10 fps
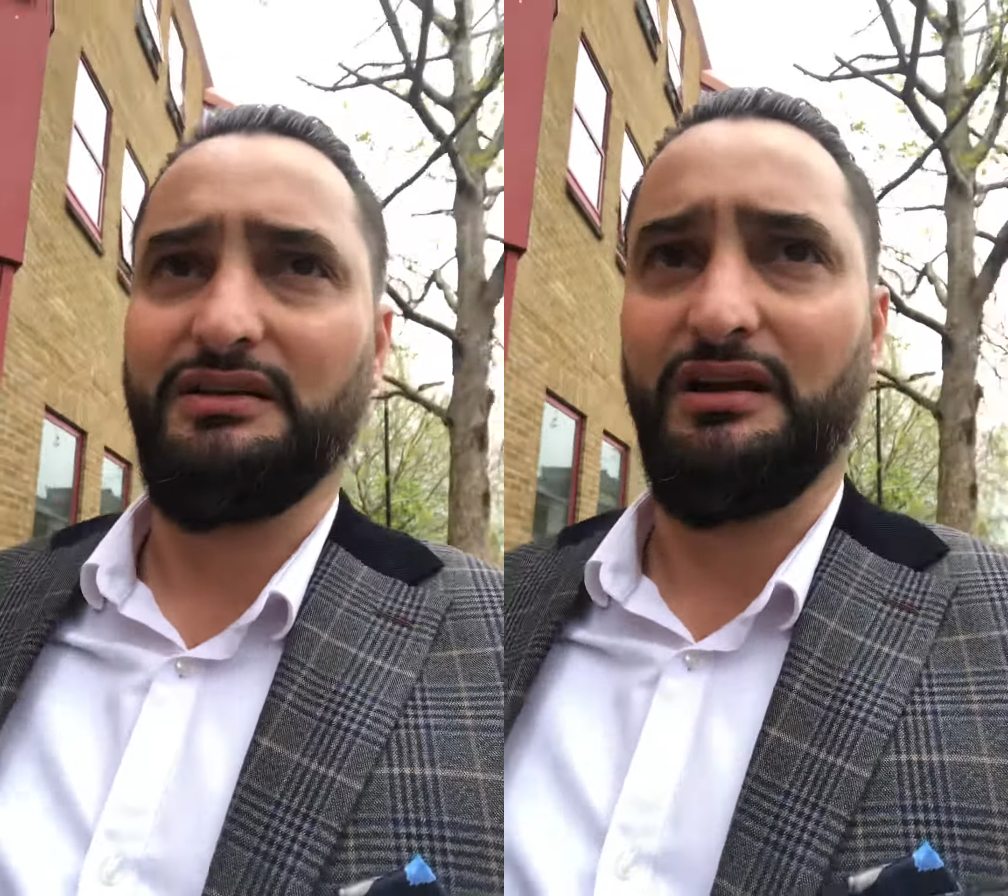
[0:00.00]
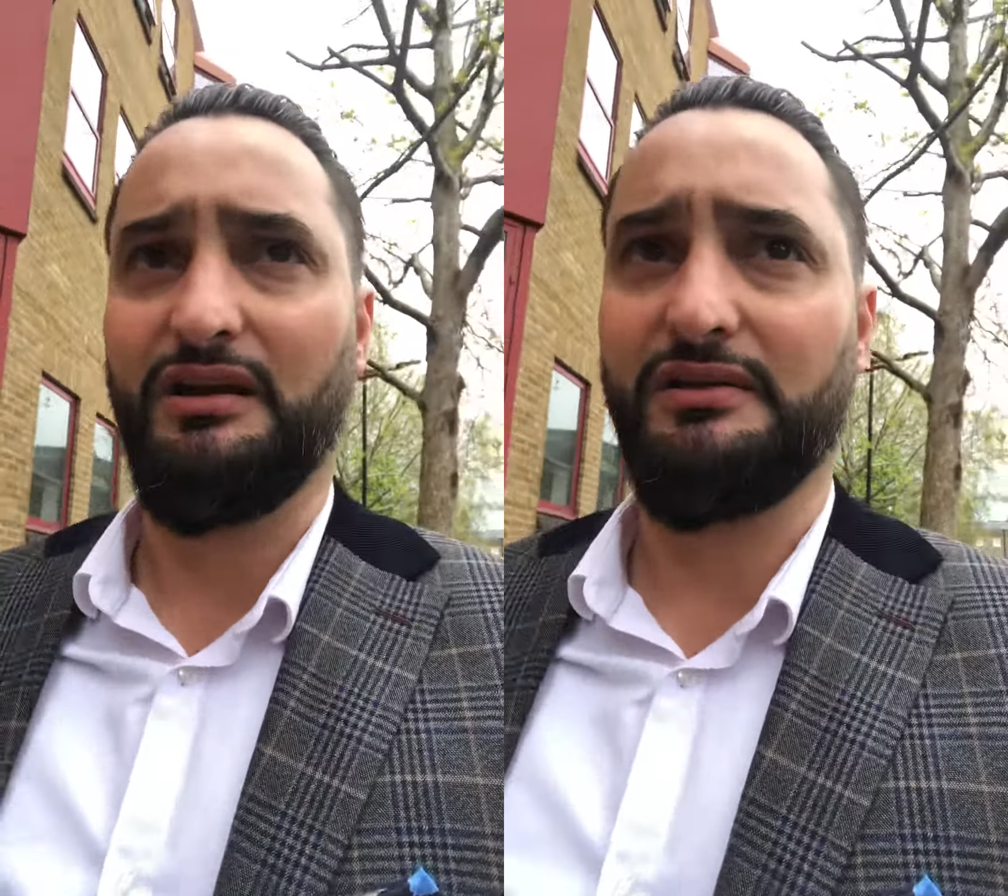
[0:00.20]

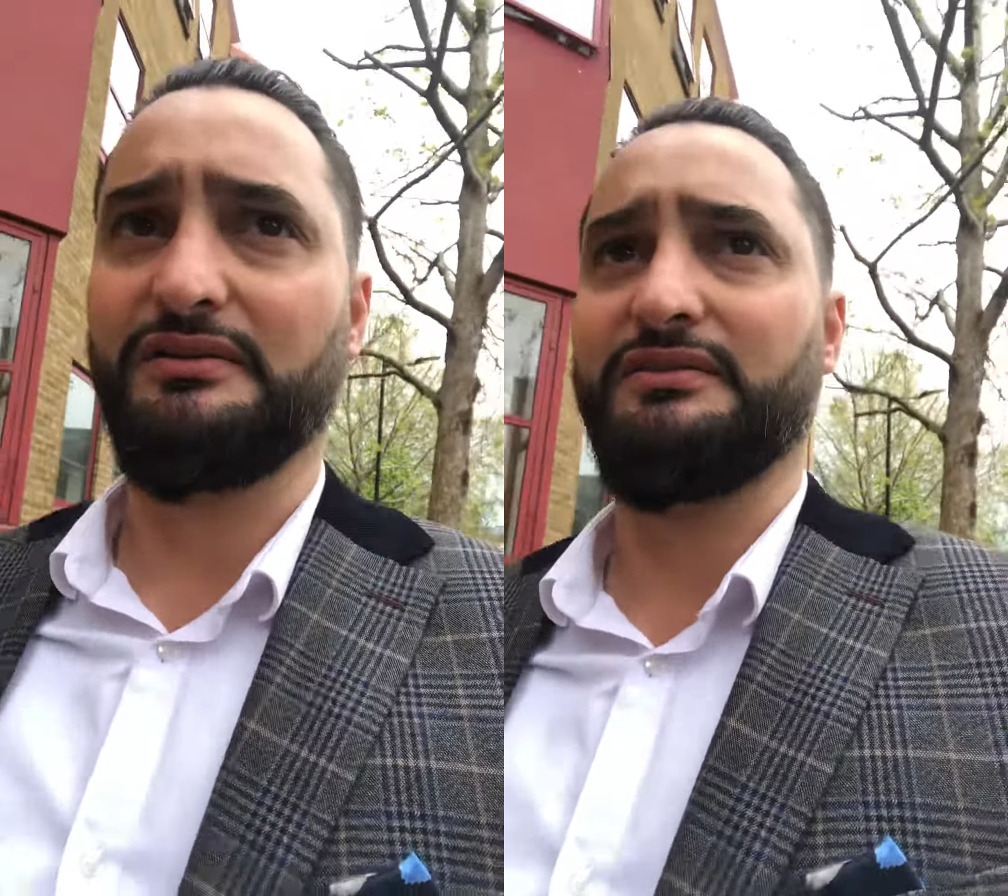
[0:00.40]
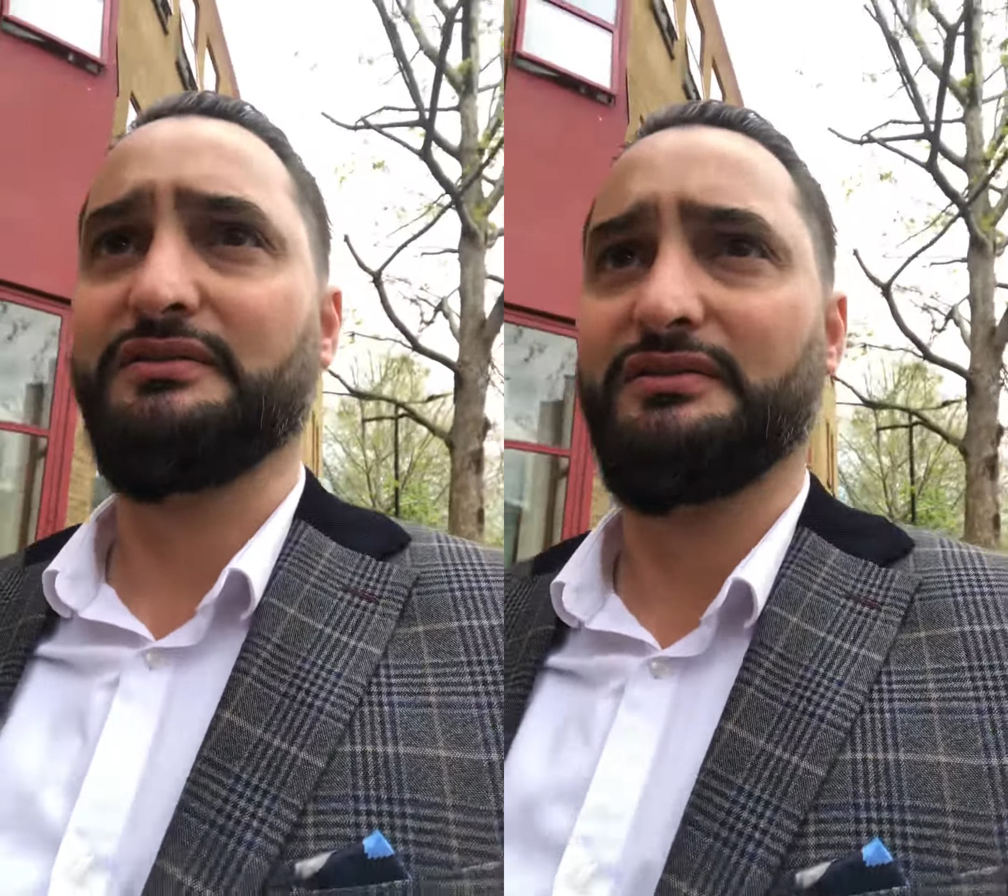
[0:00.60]

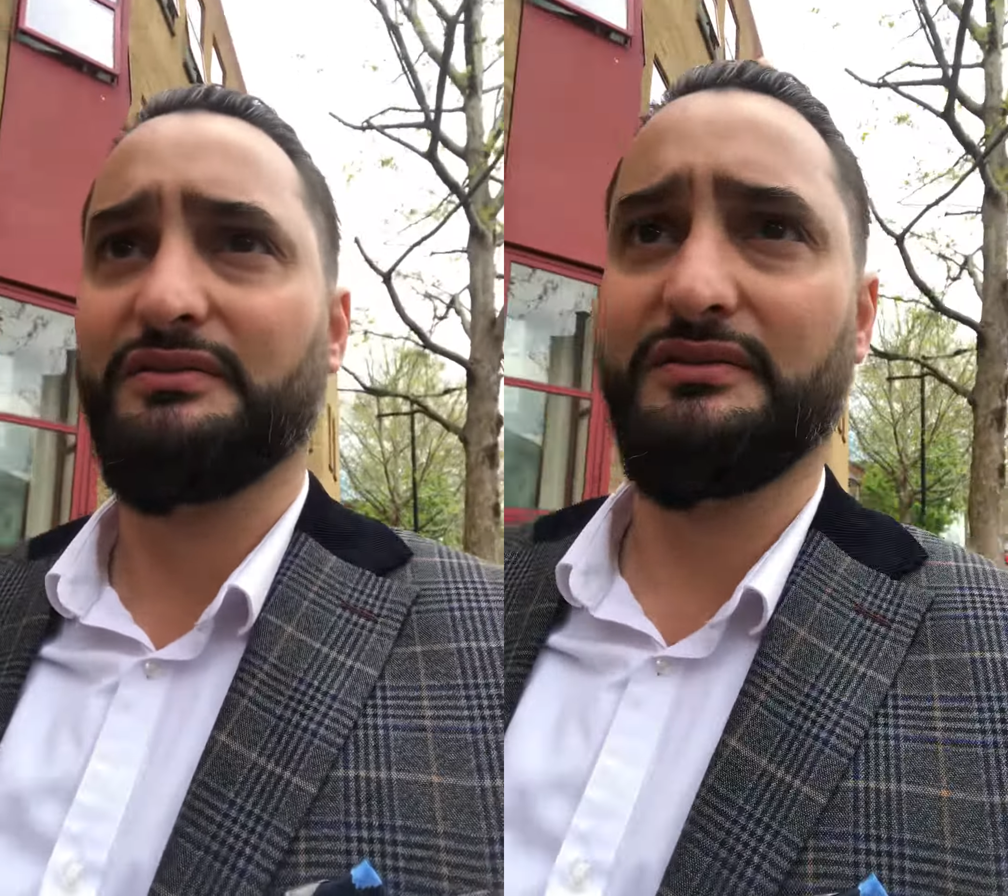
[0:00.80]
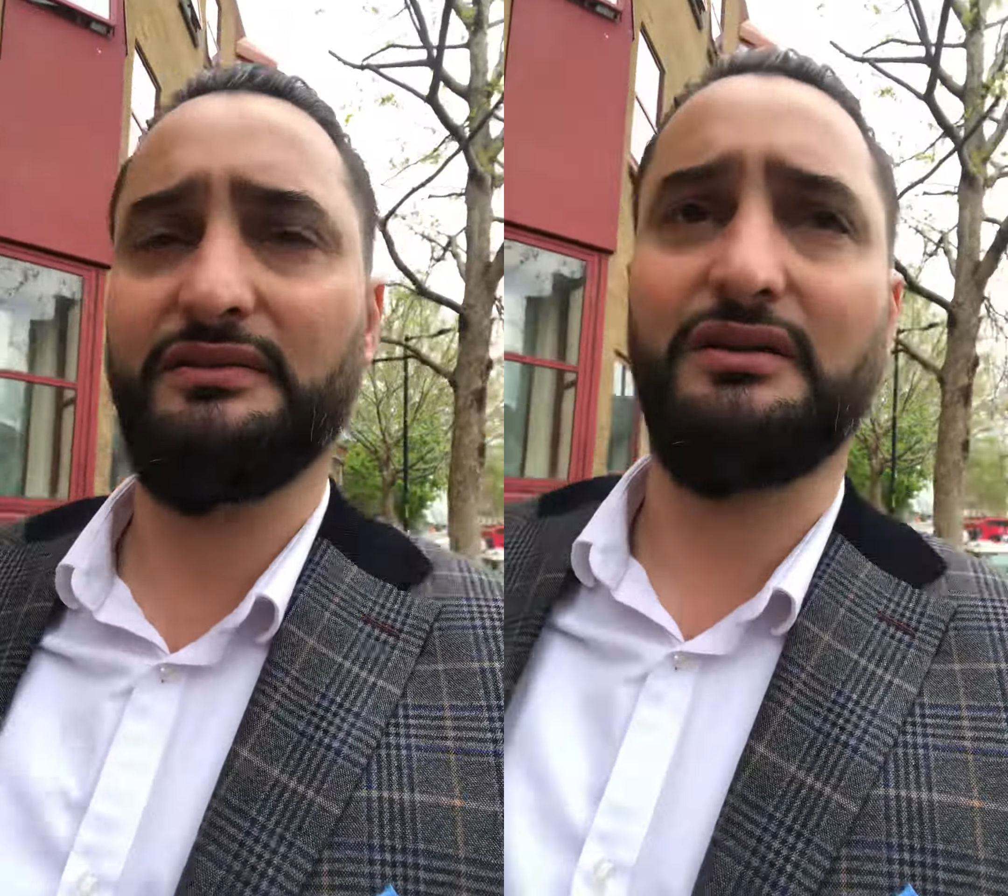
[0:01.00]
And
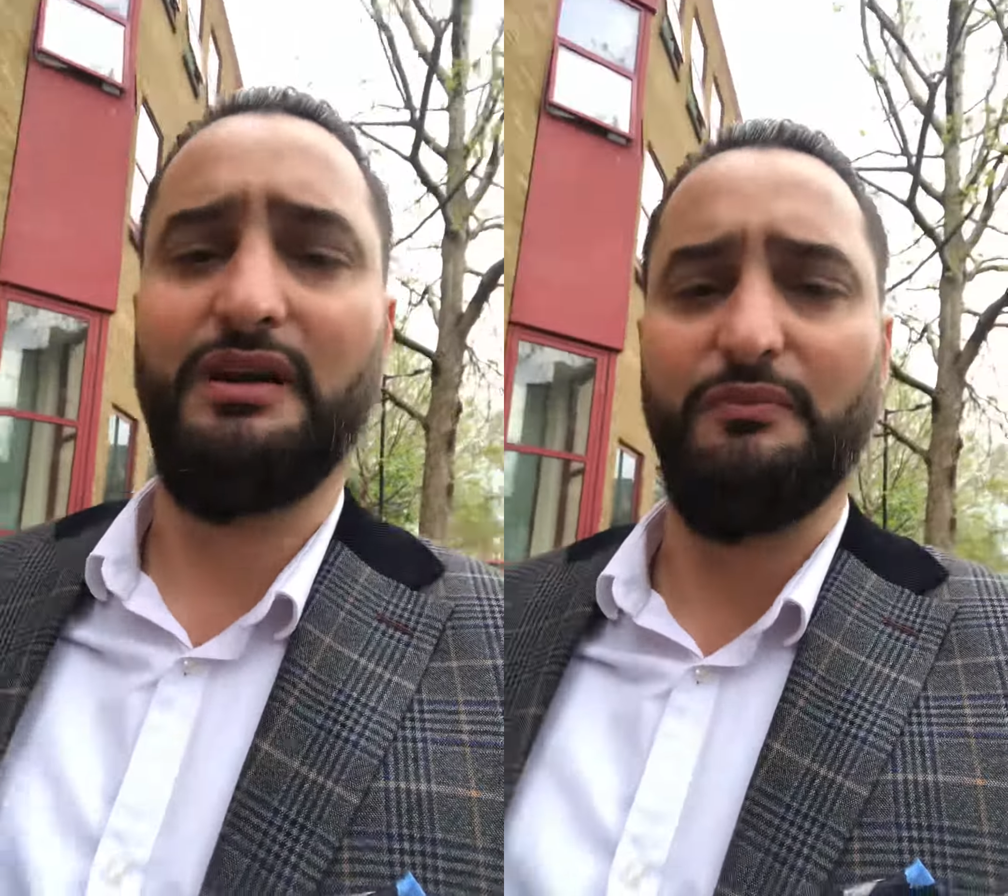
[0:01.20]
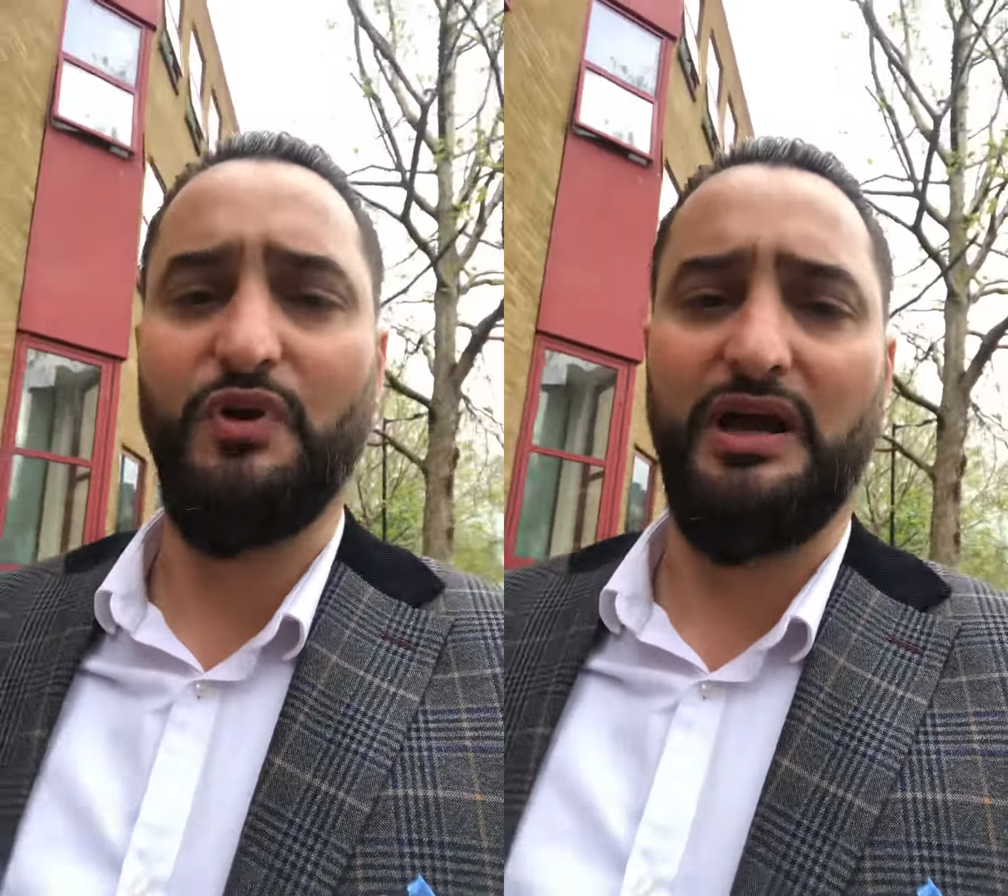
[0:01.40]
I'm not